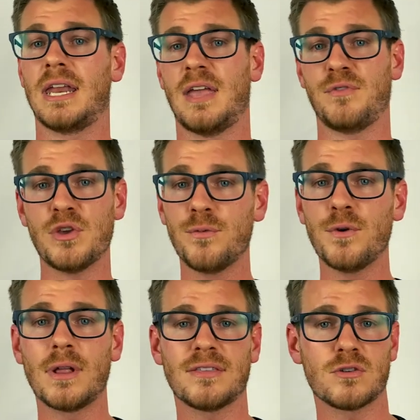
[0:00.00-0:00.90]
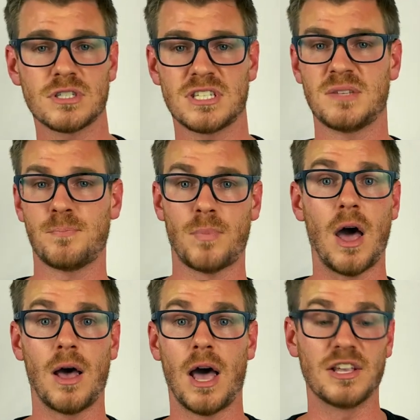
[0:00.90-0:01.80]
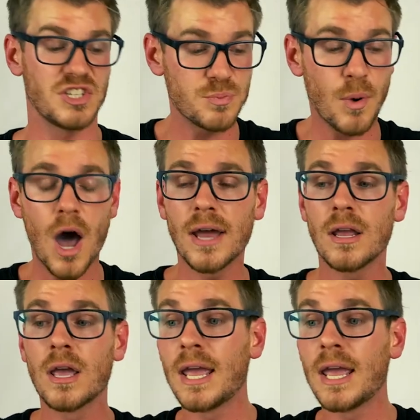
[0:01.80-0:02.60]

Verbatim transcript: If you feel like there's a, a, a spot